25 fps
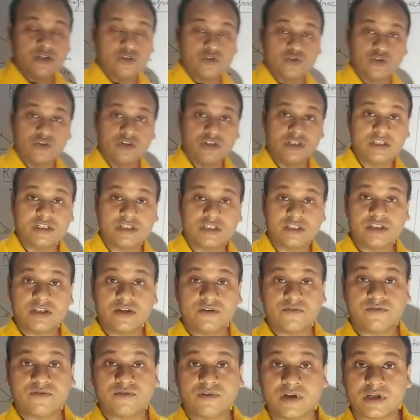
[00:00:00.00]
So this is
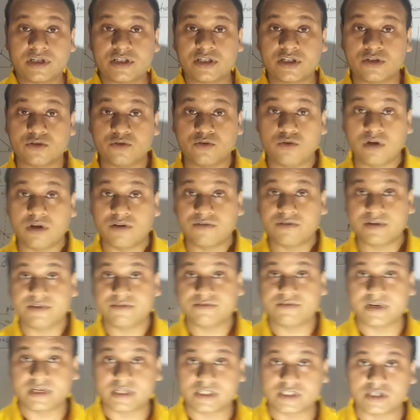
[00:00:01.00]
the first rule of
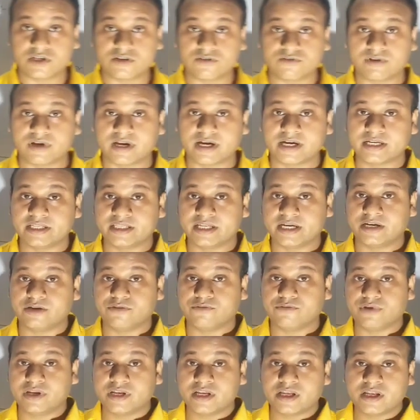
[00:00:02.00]
refraction of light, that
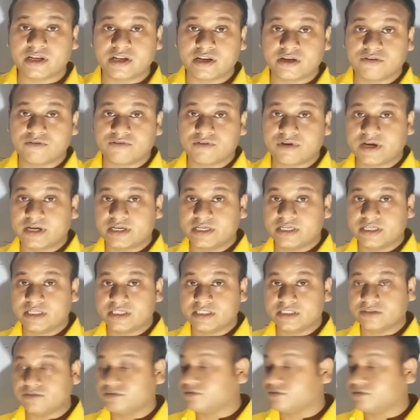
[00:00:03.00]
when a ray of light is